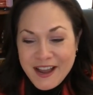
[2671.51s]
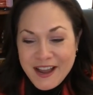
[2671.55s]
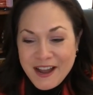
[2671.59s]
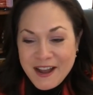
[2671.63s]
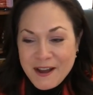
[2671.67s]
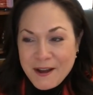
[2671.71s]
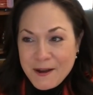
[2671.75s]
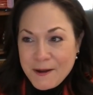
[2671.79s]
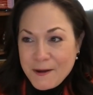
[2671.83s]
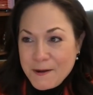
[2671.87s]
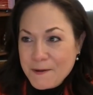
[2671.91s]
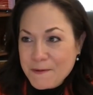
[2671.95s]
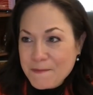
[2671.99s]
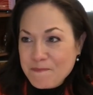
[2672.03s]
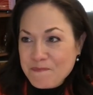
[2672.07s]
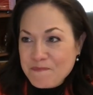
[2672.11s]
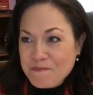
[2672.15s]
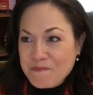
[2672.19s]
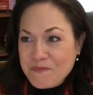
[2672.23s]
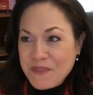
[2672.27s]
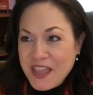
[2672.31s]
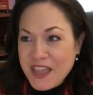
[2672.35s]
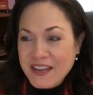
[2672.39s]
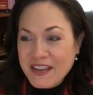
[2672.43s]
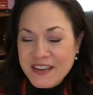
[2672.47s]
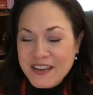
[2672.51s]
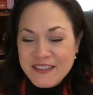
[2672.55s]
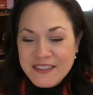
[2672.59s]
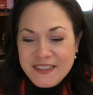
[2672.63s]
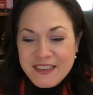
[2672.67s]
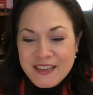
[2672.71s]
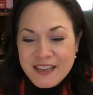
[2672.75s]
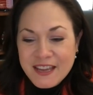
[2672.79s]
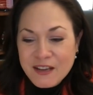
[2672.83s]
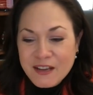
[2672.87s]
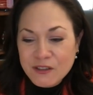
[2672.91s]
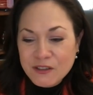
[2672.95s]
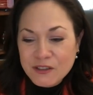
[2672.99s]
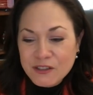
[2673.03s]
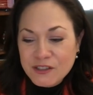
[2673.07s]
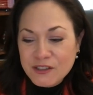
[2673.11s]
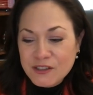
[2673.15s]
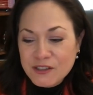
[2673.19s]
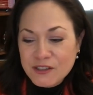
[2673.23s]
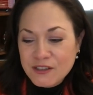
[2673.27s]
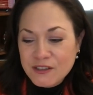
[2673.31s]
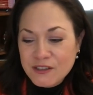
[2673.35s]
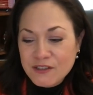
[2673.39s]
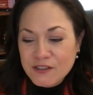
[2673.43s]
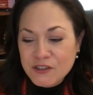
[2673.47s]
Anything else,
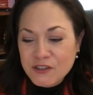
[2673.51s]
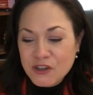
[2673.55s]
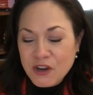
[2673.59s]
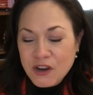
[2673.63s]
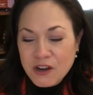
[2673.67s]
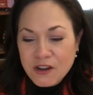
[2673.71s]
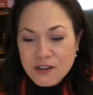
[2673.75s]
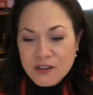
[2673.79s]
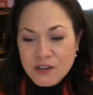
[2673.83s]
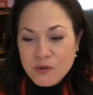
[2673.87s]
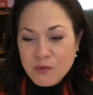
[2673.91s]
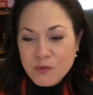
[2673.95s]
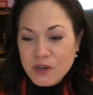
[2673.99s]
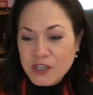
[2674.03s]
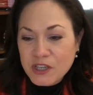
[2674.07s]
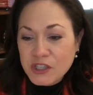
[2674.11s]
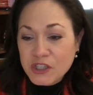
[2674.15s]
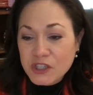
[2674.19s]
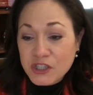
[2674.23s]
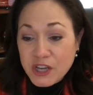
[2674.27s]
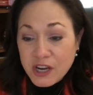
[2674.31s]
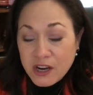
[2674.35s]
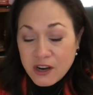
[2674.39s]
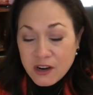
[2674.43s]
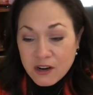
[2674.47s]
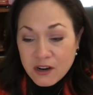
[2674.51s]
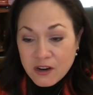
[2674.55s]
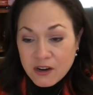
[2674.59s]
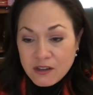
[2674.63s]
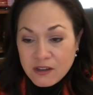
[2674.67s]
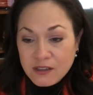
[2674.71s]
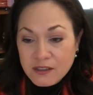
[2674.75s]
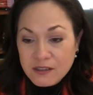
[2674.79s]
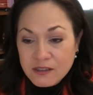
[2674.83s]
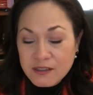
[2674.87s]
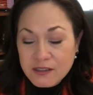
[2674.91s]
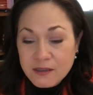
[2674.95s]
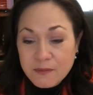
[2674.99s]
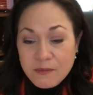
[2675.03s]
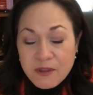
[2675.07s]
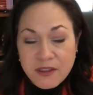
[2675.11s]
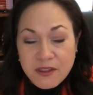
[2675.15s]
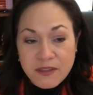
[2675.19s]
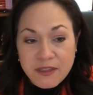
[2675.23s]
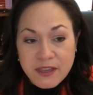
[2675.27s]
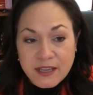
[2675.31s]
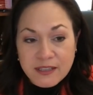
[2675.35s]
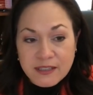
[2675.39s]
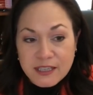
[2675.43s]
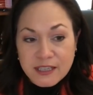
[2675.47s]
John, you want to share on some of the
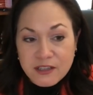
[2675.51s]
things?